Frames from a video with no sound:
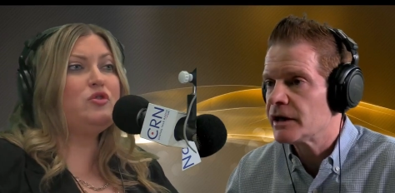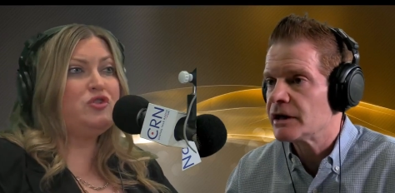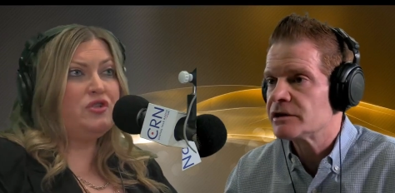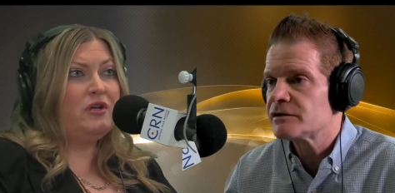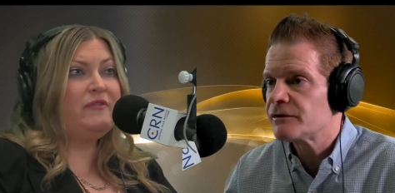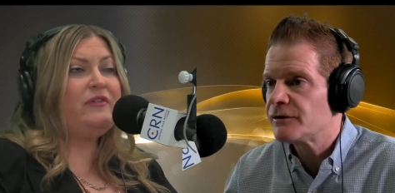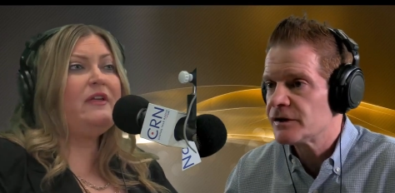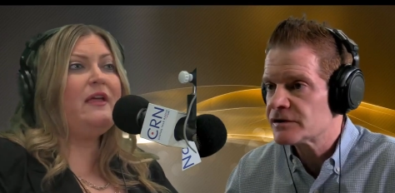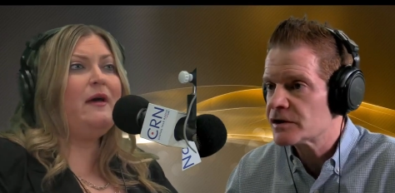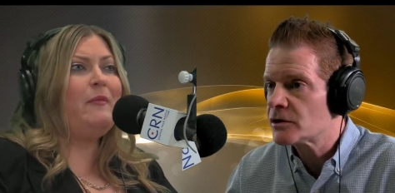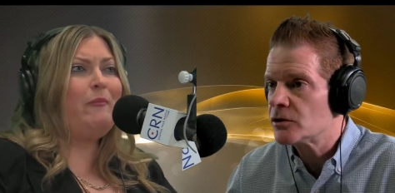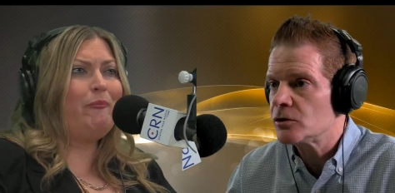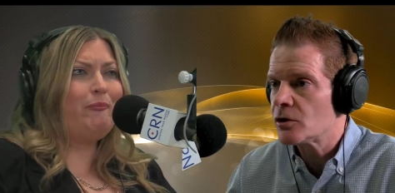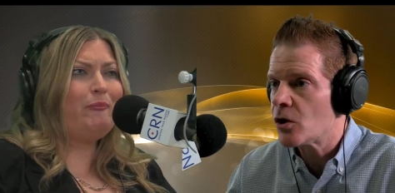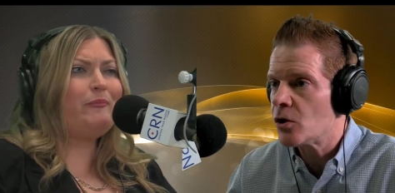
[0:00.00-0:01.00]
Speaker 1: and it's of it,
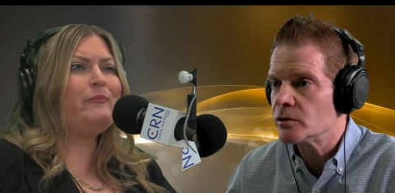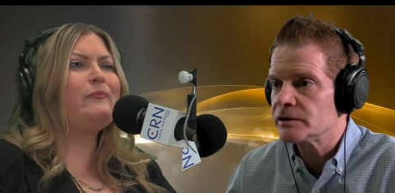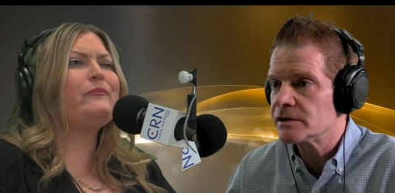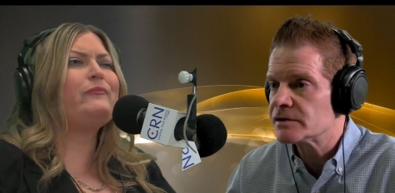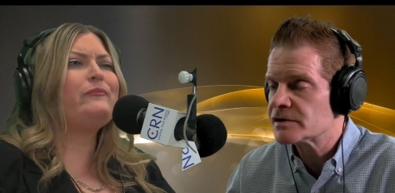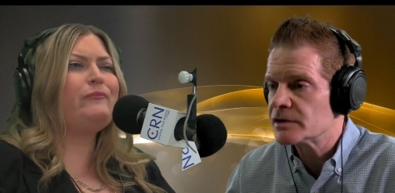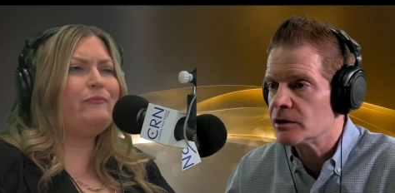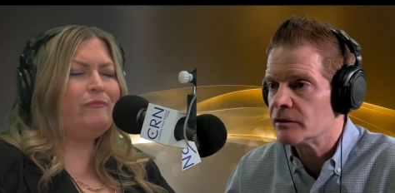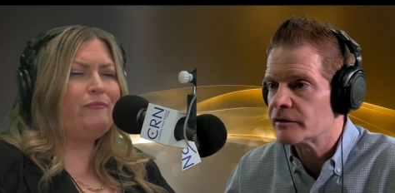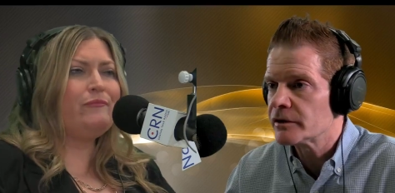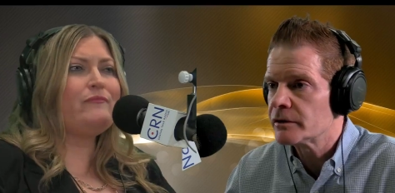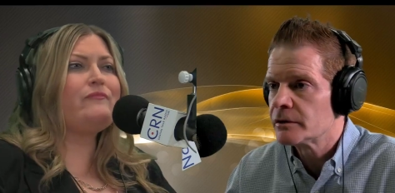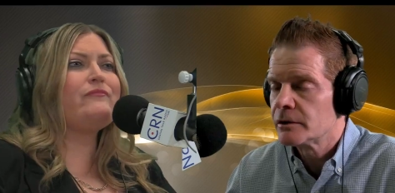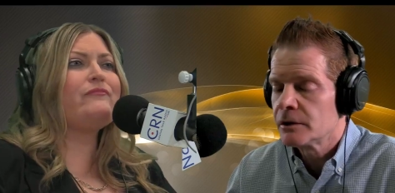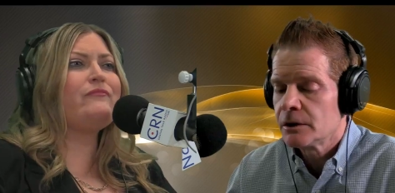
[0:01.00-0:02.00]
physical yep. gold and
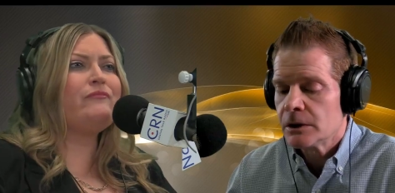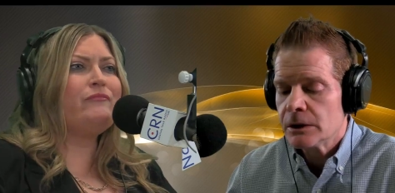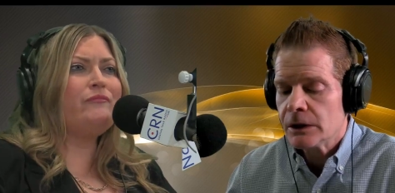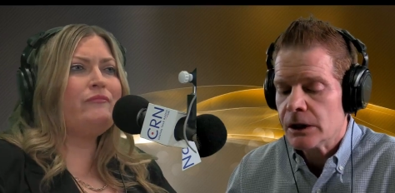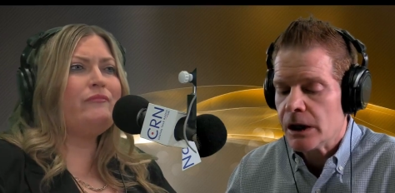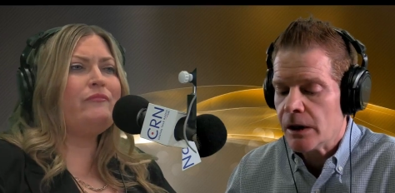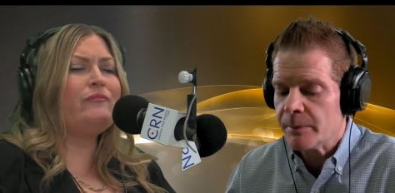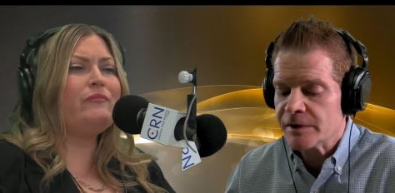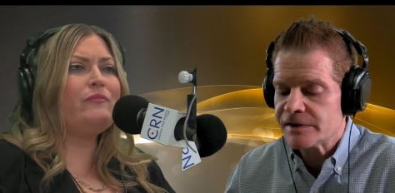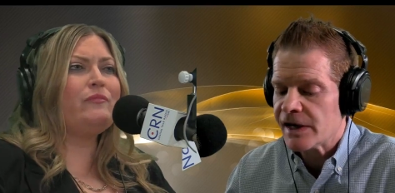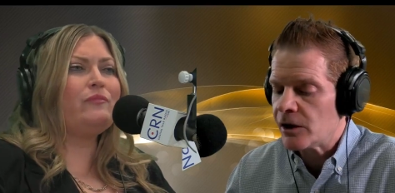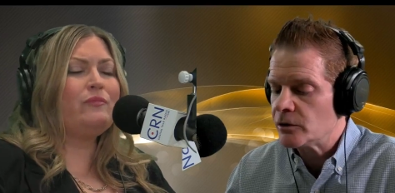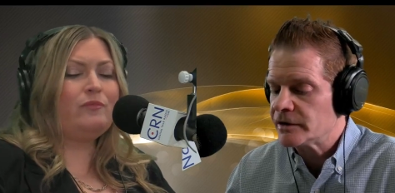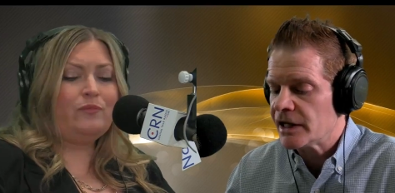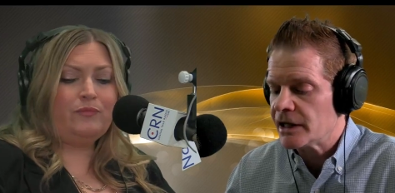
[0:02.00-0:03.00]
silver. Mm-hmm. Um, it's
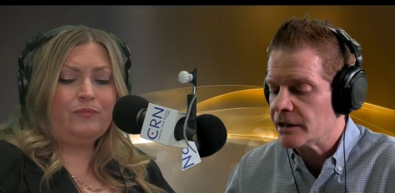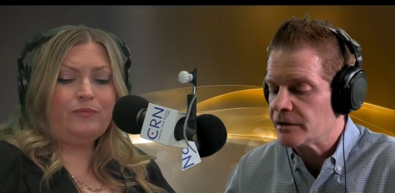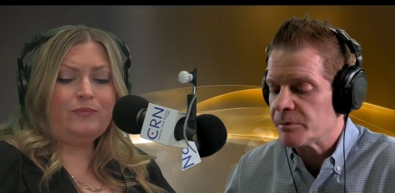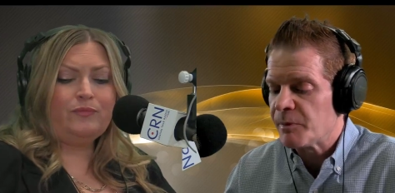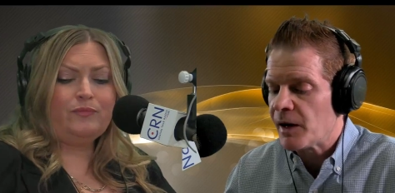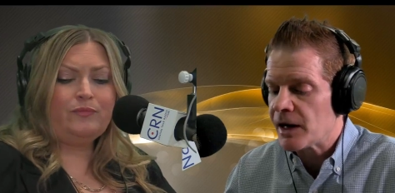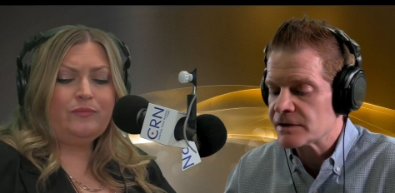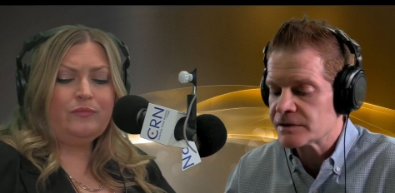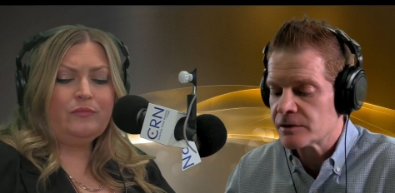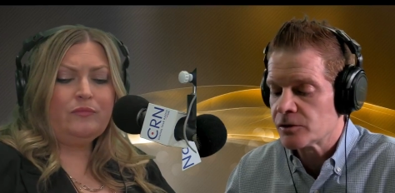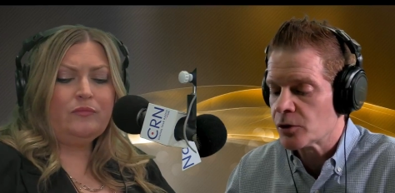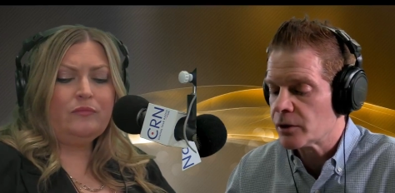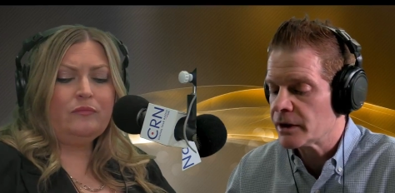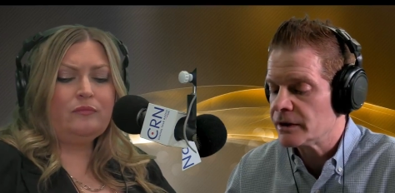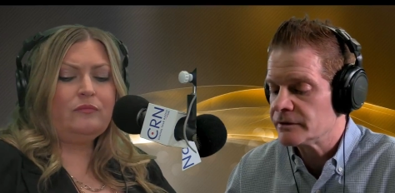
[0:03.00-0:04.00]
held at a
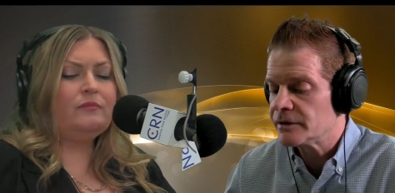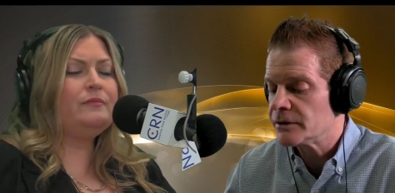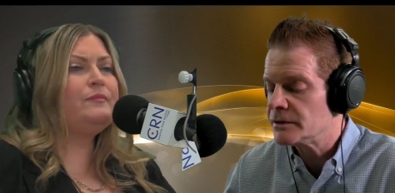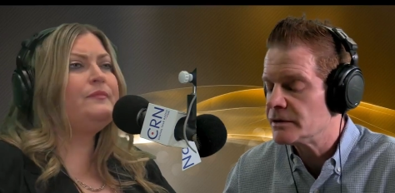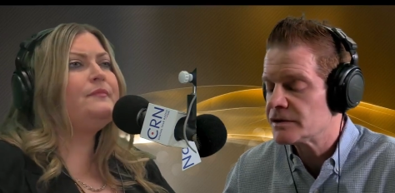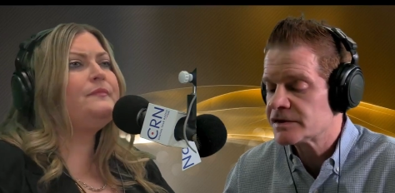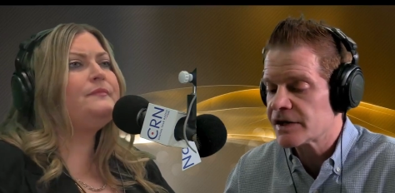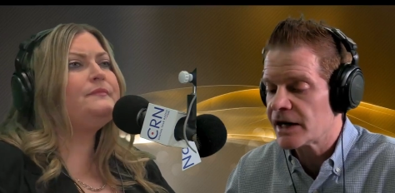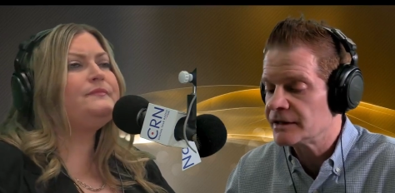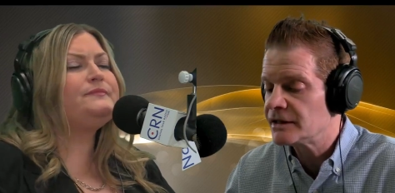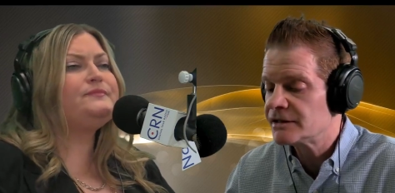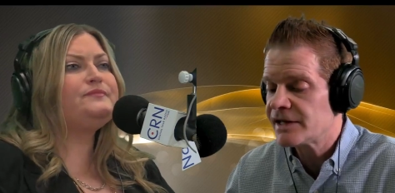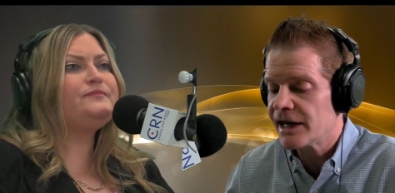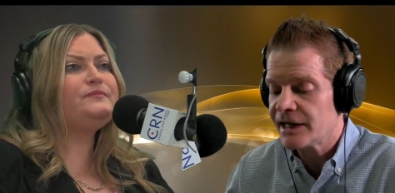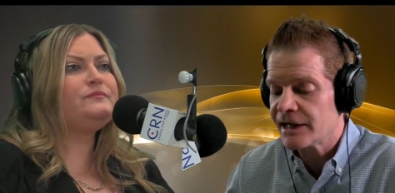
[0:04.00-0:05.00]
depository until you decide to
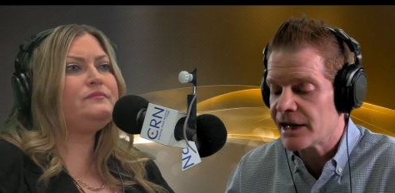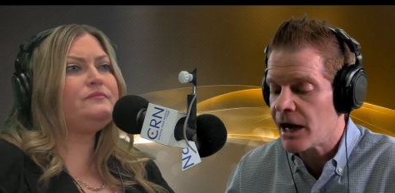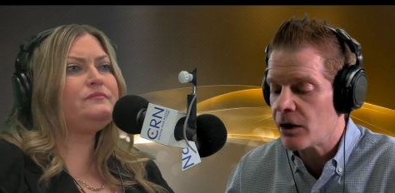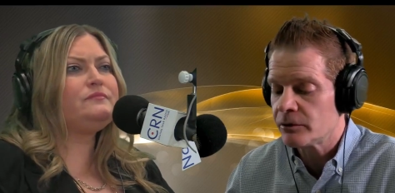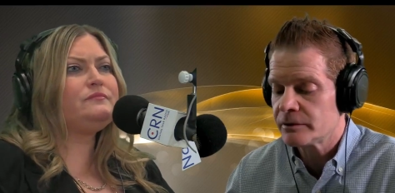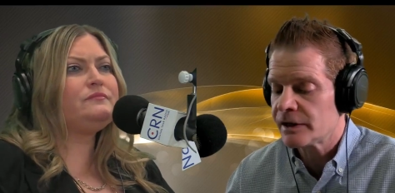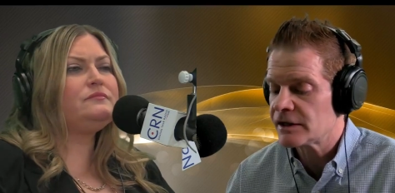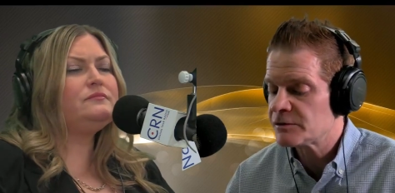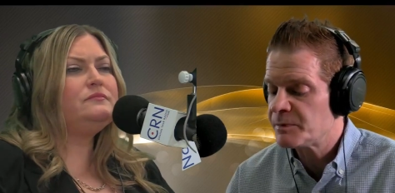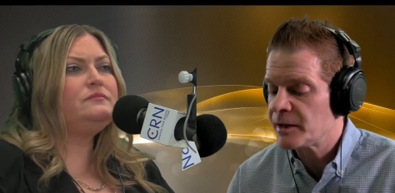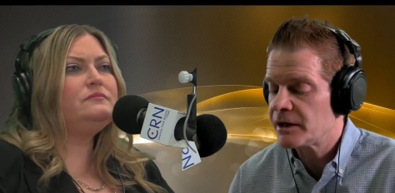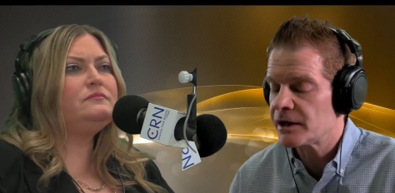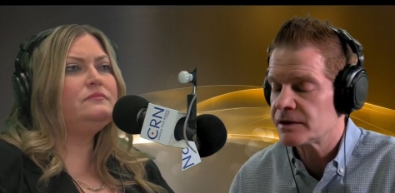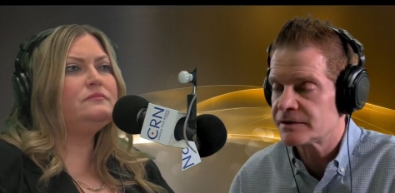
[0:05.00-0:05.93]
take it out. That's because